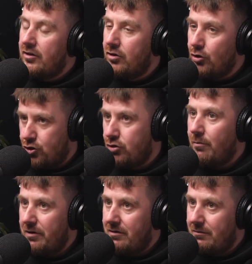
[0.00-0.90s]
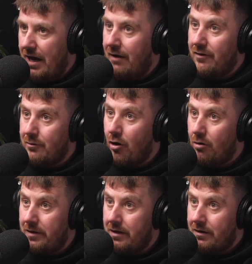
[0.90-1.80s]
there's something definitely wrong
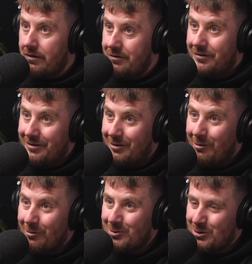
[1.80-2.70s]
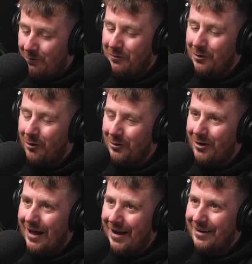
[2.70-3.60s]
with you. You know, there's something
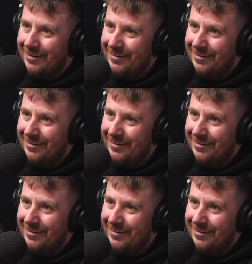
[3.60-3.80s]
underlying.